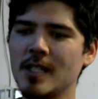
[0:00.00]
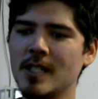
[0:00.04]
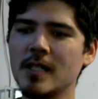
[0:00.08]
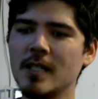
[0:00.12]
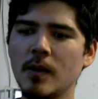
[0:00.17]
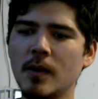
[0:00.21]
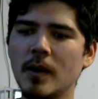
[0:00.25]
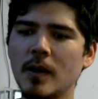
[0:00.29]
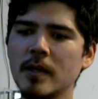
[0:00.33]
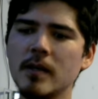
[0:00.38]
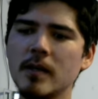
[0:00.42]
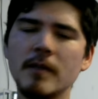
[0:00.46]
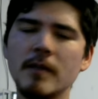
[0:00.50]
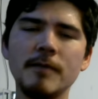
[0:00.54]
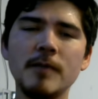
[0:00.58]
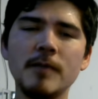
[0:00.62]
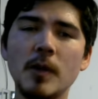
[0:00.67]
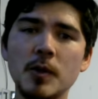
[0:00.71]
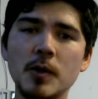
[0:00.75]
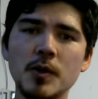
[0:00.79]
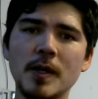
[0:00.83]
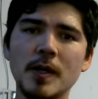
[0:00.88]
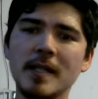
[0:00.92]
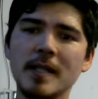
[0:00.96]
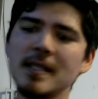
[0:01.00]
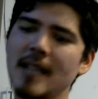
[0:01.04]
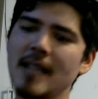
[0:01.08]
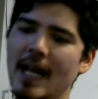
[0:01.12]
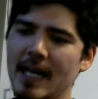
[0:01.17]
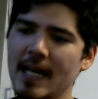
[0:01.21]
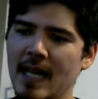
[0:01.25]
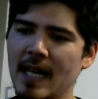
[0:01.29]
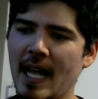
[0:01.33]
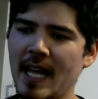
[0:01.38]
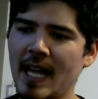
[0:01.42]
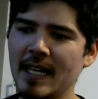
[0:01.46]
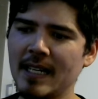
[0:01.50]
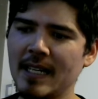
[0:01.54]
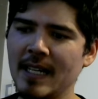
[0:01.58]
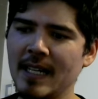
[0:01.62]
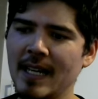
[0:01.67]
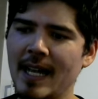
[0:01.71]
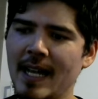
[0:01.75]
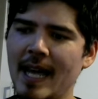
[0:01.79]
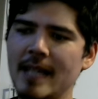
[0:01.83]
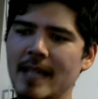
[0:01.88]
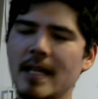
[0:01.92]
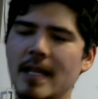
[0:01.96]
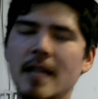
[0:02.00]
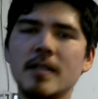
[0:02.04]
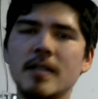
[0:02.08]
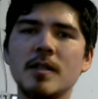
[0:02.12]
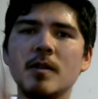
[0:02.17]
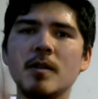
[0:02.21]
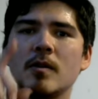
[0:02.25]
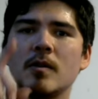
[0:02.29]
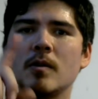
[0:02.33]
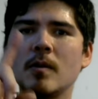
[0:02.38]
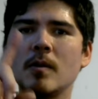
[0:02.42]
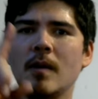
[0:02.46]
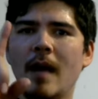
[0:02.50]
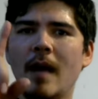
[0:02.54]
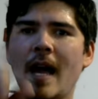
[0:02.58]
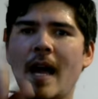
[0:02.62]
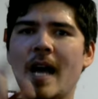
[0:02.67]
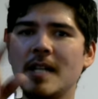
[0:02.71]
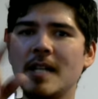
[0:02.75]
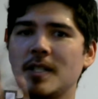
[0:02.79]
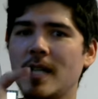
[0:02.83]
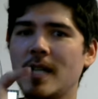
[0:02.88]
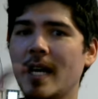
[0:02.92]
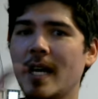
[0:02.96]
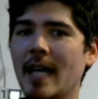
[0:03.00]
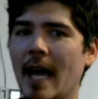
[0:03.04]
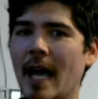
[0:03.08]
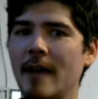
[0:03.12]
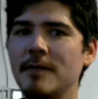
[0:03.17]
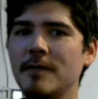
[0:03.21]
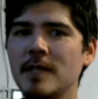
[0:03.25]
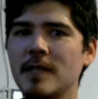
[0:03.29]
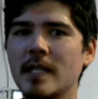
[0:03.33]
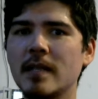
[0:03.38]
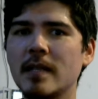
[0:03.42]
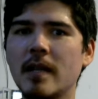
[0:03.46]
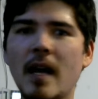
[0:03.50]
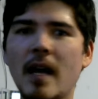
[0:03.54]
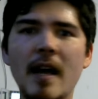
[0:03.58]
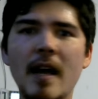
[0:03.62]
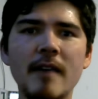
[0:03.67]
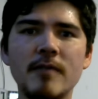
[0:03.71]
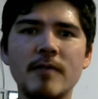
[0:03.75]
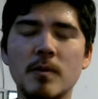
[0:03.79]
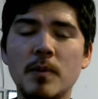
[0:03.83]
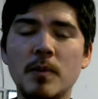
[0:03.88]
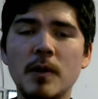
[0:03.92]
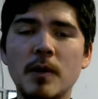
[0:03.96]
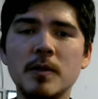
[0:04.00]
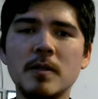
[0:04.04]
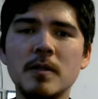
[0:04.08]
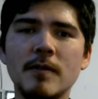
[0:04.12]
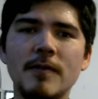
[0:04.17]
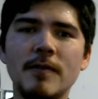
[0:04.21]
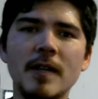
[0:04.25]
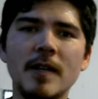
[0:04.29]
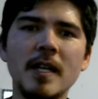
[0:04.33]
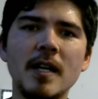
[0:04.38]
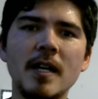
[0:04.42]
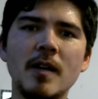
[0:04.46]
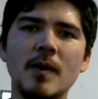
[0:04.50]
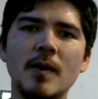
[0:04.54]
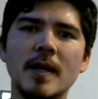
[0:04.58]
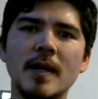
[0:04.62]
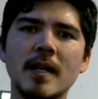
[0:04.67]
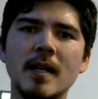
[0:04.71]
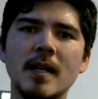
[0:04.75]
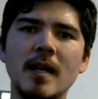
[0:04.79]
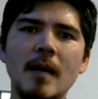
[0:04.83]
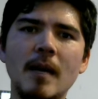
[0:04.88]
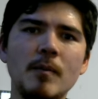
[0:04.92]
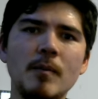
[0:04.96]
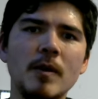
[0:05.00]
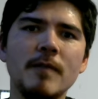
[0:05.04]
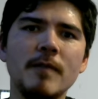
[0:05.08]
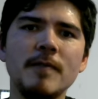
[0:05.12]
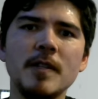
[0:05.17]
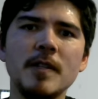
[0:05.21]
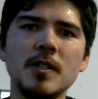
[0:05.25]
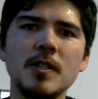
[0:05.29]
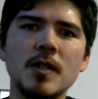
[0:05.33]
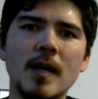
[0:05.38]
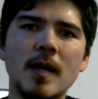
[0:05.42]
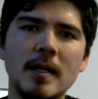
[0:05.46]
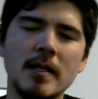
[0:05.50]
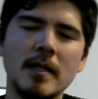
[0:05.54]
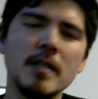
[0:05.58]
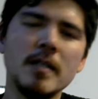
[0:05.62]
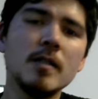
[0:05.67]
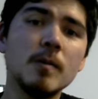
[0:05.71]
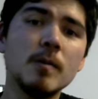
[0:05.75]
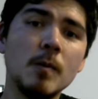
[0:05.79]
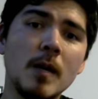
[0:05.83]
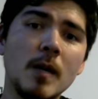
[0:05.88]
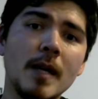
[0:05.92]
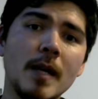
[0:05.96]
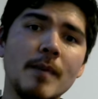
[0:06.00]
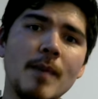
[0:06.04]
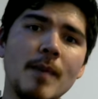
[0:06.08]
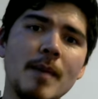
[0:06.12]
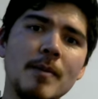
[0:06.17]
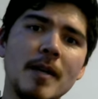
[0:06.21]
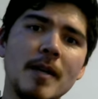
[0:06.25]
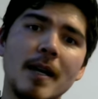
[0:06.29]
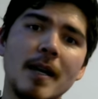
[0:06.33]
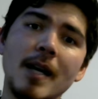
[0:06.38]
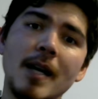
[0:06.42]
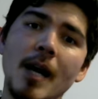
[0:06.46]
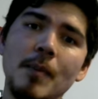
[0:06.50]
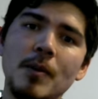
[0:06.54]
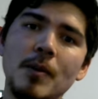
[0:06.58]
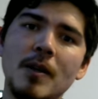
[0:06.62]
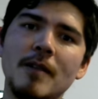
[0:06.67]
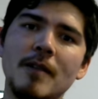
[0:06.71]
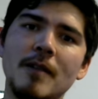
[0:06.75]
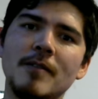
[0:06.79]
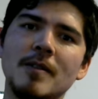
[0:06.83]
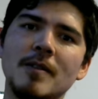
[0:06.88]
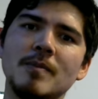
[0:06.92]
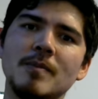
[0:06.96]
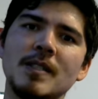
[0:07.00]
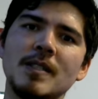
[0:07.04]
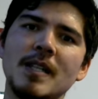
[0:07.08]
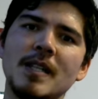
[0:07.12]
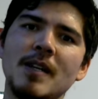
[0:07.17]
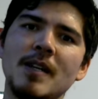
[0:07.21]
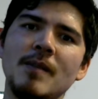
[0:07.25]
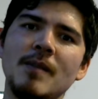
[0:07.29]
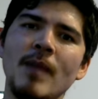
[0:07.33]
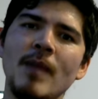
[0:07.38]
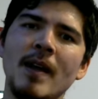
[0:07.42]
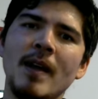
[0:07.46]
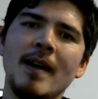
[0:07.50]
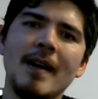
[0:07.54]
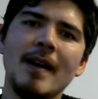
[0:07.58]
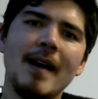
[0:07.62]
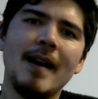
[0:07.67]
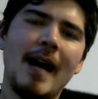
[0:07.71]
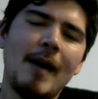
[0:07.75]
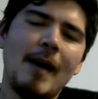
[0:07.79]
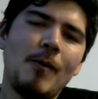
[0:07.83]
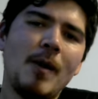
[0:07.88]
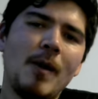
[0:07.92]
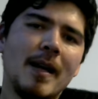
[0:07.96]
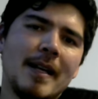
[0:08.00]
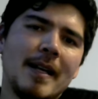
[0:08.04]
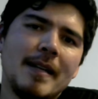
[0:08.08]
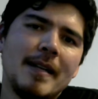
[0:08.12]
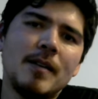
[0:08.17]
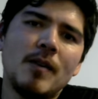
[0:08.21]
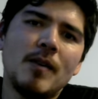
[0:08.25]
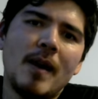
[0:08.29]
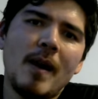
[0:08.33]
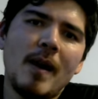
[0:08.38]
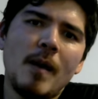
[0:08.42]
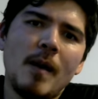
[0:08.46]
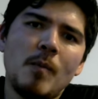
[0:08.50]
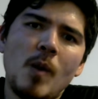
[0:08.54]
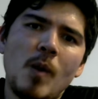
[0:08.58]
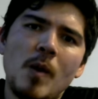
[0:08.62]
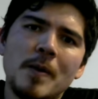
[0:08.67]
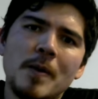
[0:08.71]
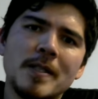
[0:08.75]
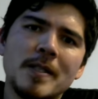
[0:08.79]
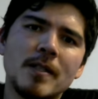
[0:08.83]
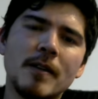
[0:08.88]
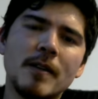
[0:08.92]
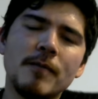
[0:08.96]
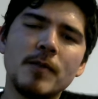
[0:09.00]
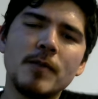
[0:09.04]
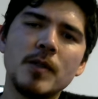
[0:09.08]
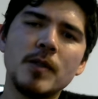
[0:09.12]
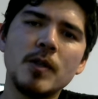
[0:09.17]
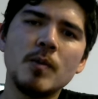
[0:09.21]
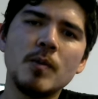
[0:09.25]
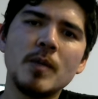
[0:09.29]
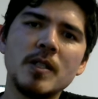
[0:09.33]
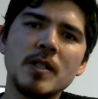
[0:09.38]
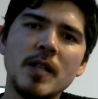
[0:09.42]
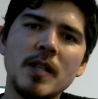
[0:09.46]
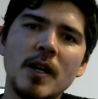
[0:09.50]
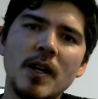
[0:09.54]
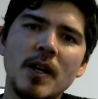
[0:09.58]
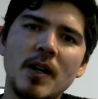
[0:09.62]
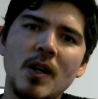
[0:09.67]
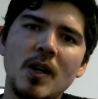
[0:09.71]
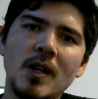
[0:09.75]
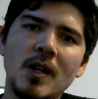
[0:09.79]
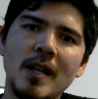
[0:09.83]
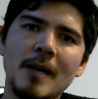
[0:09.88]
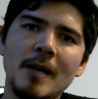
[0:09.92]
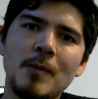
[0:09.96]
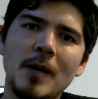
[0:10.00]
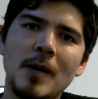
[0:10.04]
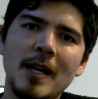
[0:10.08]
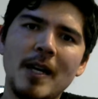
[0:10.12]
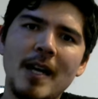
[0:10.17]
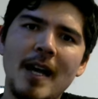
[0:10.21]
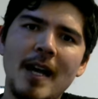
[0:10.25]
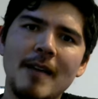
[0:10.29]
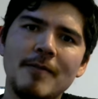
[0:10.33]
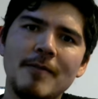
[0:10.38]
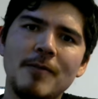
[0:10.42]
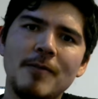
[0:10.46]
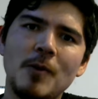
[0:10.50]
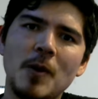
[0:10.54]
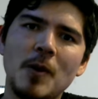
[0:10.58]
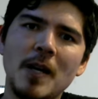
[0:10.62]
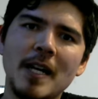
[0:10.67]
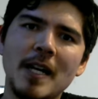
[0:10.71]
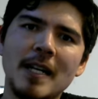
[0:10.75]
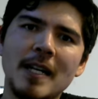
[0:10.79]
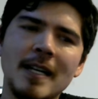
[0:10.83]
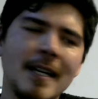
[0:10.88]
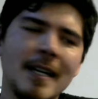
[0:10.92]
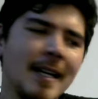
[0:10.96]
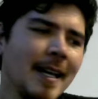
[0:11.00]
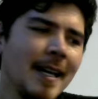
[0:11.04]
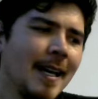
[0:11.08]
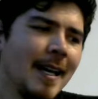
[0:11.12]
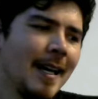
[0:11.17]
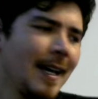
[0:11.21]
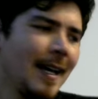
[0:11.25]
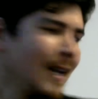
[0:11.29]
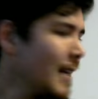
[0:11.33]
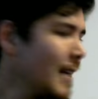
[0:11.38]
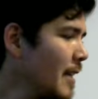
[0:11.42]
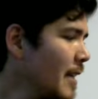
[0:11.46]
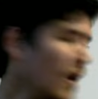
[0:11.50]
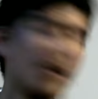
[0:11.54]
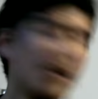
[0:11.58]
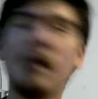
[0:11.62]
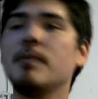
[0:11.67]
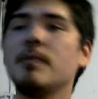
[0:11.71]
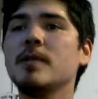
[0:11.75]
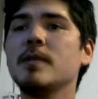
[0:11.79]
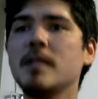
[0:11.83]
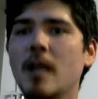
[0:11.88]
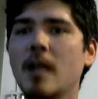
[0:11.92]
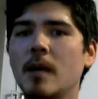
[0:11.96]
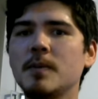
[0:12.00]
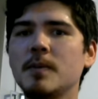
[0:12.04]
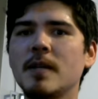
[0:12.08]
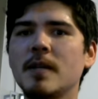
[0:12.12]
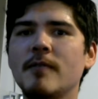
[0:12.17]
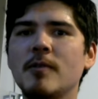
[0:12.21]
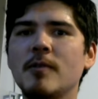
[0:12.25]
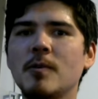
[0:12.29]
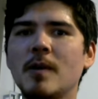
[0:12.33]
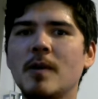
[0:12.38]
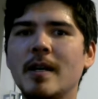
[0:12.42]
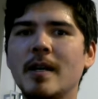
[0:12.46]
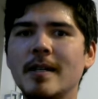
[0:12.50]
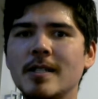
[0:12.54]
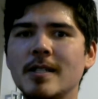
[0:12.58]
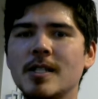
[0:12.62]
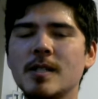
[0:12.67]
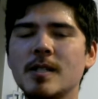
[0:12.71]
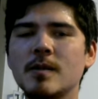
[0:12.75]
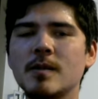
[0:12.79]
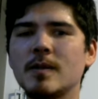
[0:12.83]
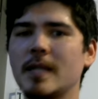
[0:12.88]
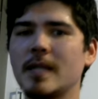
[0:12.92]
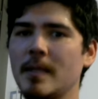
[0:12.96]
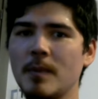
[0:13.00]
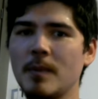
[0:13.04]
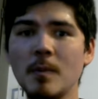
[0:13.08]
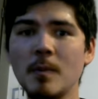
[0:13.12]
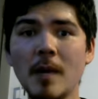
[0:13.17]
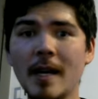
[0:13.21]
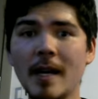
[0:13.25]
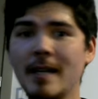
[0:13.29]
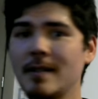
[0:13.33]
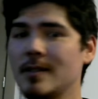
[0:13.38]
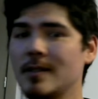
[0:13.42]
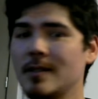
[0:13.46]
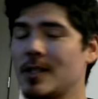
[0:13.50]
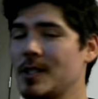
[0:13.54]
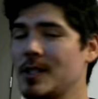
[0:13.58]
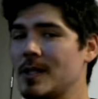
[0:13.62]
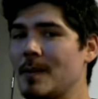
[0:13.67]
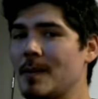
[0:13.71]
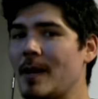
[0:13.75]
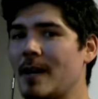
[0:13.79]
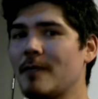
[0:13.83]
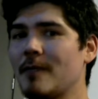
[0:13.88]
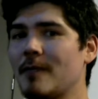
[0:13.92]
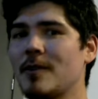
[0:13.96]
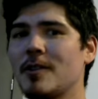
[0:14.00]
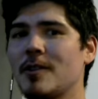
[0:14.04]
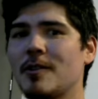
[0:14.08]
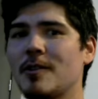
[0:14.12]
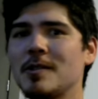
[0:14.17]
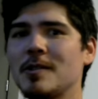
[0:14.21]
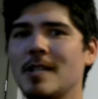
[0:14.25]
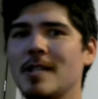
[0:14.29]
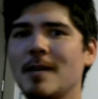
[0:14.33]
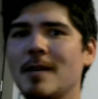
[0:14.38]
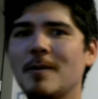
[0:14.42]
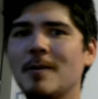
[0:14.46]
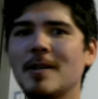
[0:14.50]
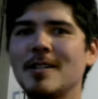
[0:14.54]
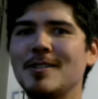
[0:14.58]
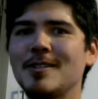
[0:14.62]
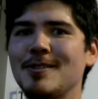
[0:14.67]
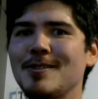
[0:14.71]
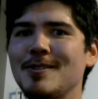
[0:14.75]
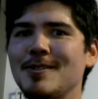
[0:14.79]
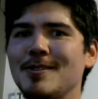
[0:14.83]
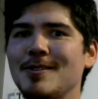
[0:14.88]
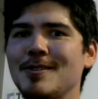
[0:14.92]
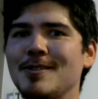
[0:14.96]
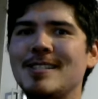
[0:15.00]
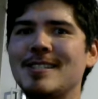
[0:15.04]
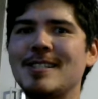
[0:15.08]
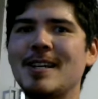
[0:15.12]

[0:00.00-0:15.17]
just go onto theflowtricks.net and then do hashtag FTLive and post a video, and I'm gonna feature at least one, maybe a couple of them. So. I'm always looking for new material and whatnot for it. And I hope this helps everyone. Just keep in mind, just about every Thursday we're going to do this.